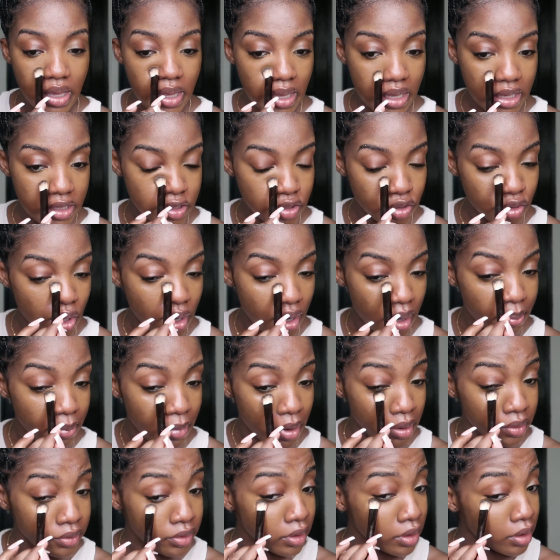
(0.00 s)
it's not
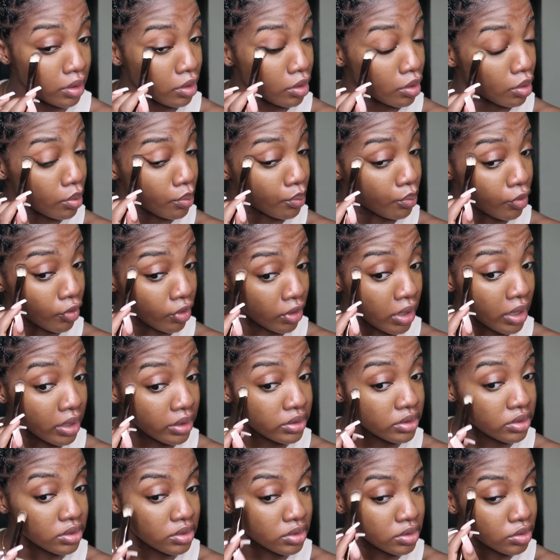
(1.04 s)
about the
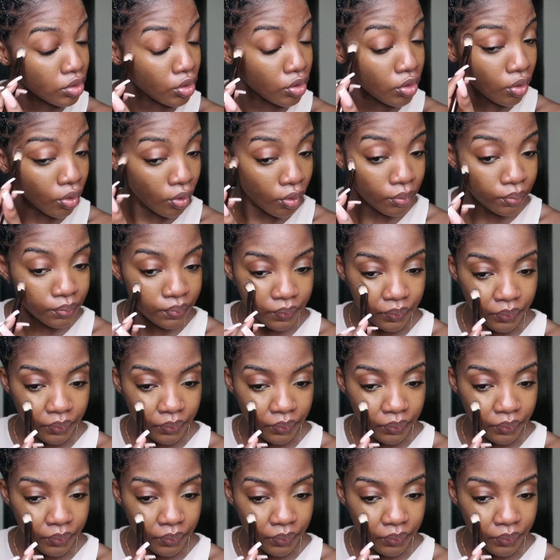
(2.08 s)
products, or